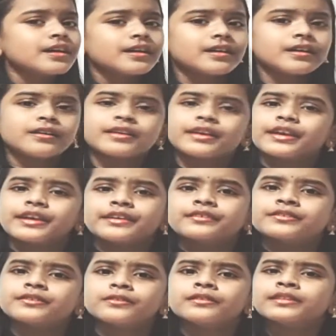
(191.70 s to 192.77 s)
Okay, so
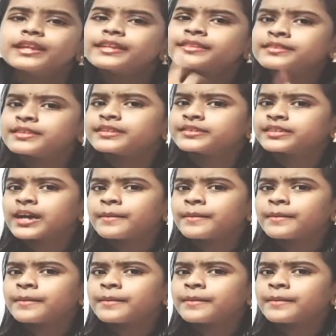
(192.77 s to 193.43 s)
let's see some